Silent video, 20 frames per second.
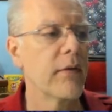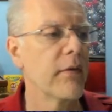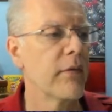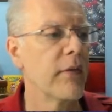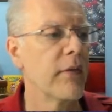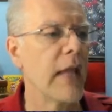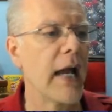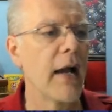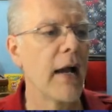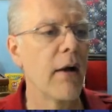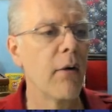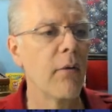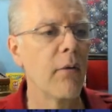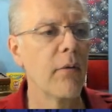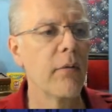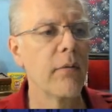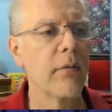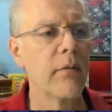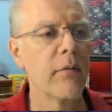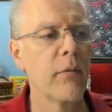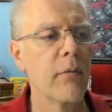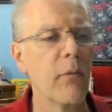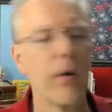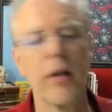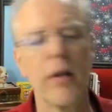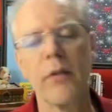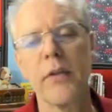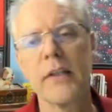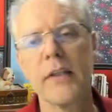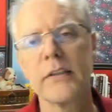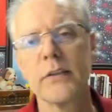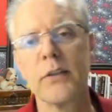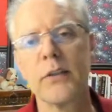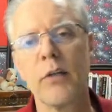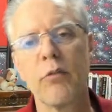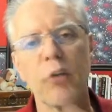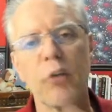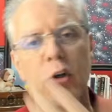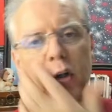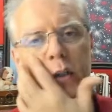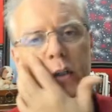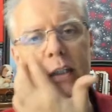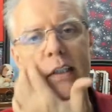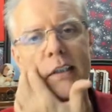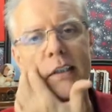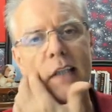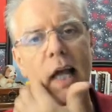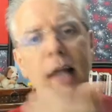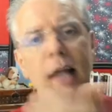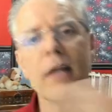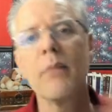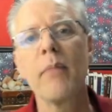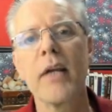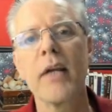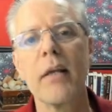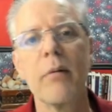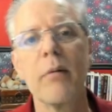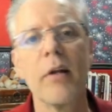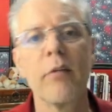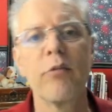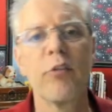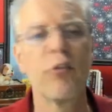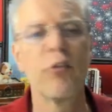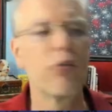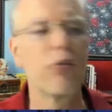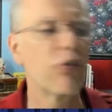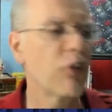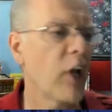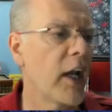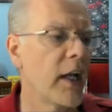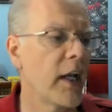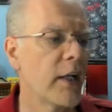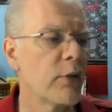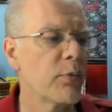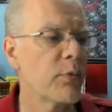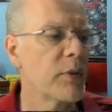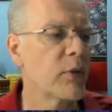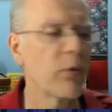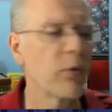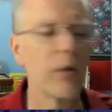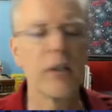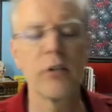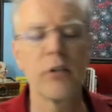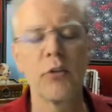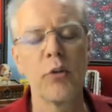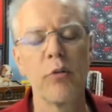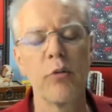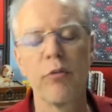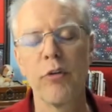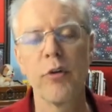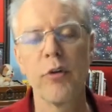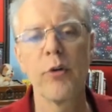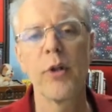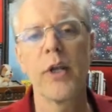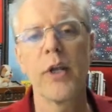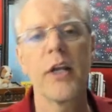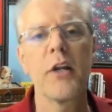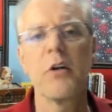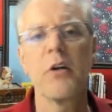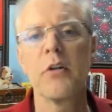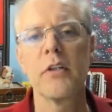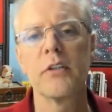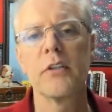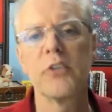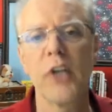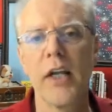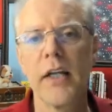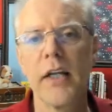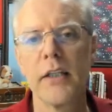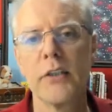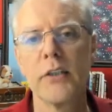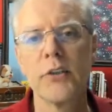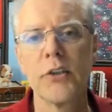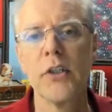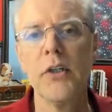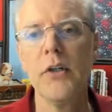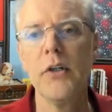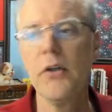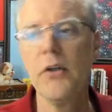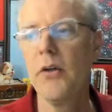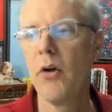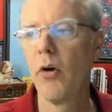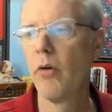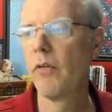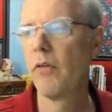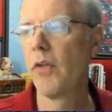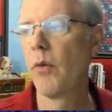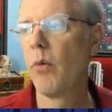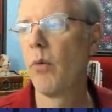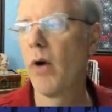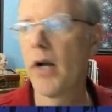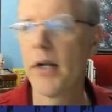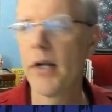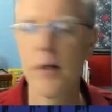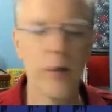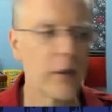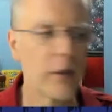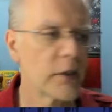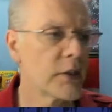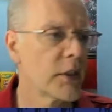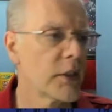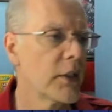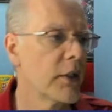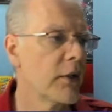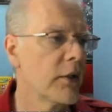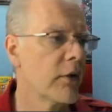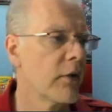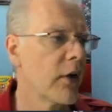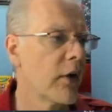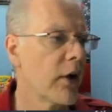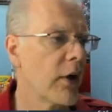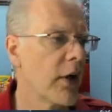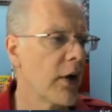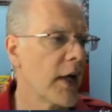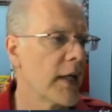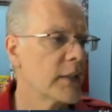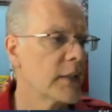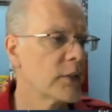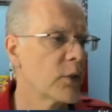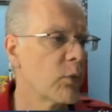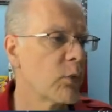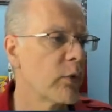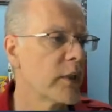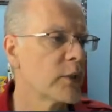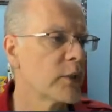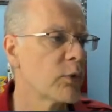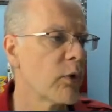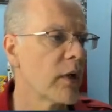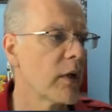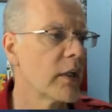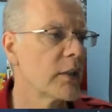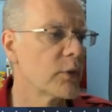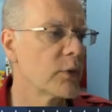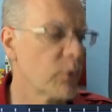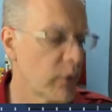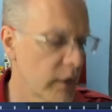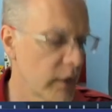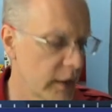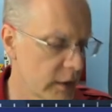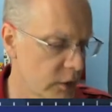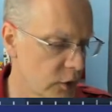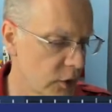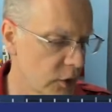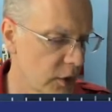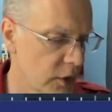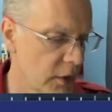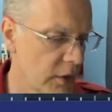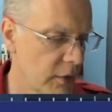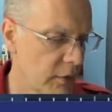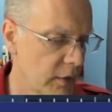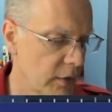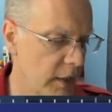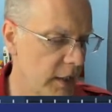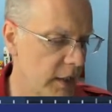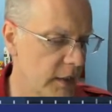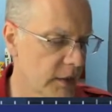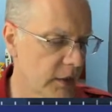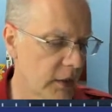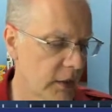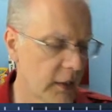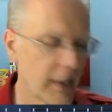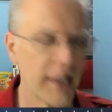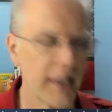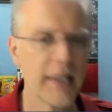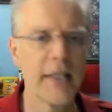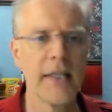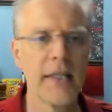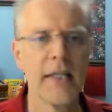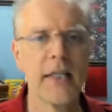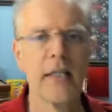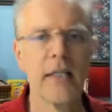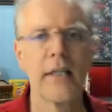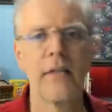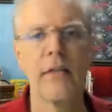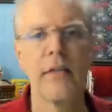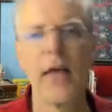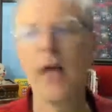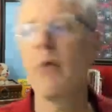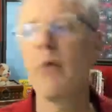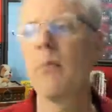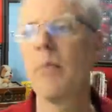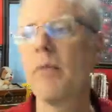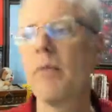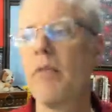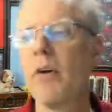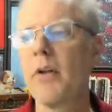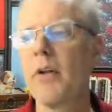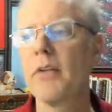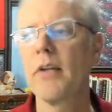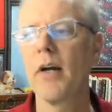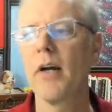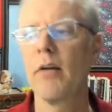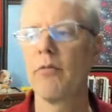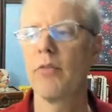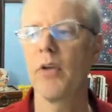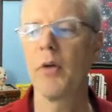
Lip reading: Now, one of the things that's difficult is I didn't make enough change between the two for you to hear the change over the wires as to which one is which easily. That will be very tough.